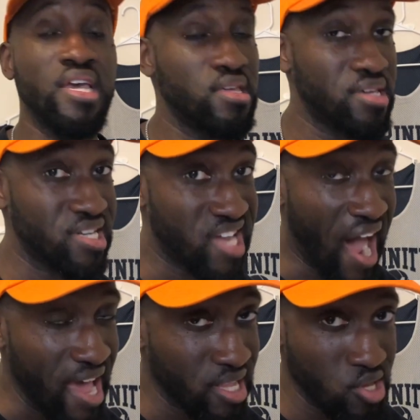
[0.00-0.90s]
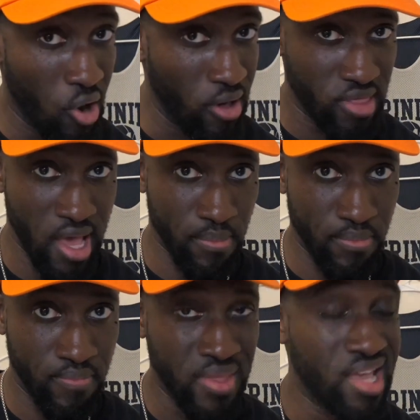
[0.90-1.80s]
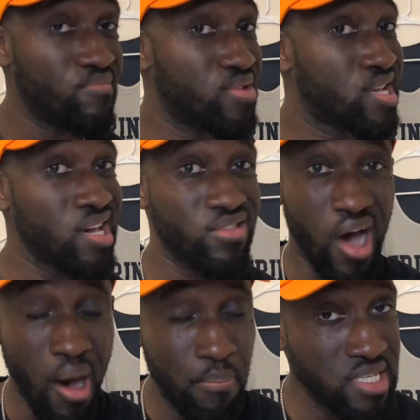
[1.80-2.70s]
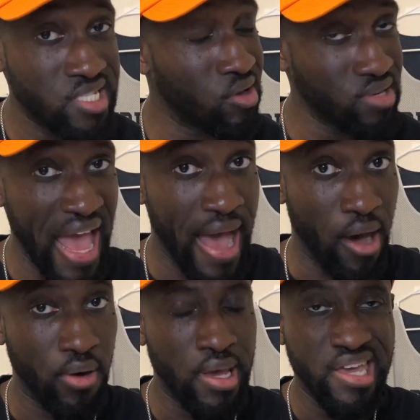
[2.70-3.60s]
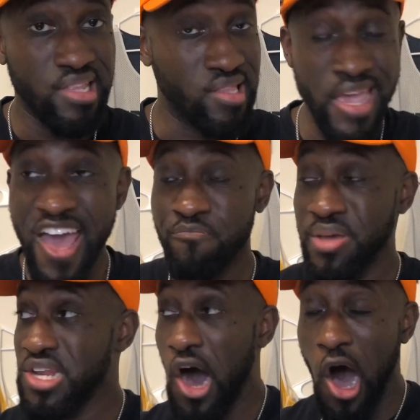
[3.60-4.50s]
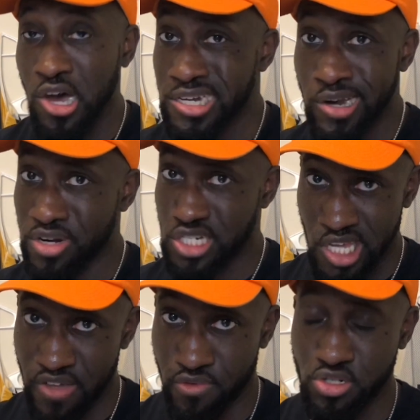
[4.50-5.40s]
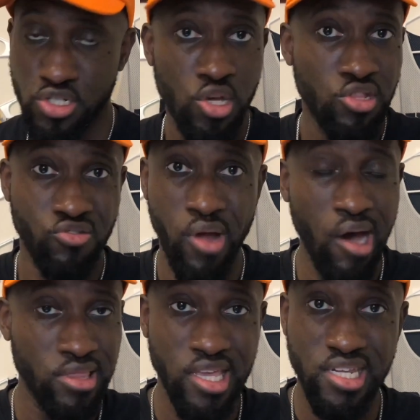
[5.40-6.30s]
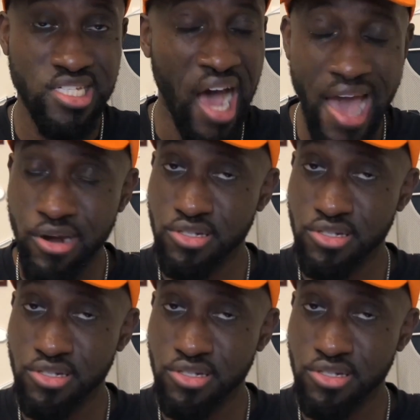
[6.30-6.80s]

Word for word: is entirely on them, because up until now, they have been underachievers throughout the entire